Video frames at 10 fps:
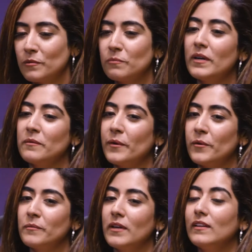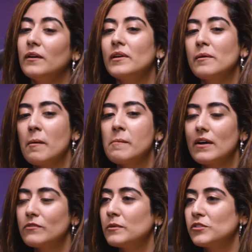Mumbai my home now. Like when I'm coming
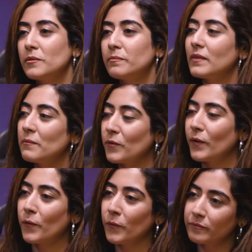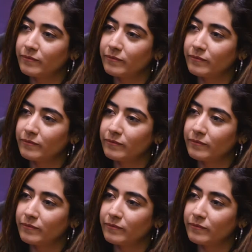back from a trip, I'm going home.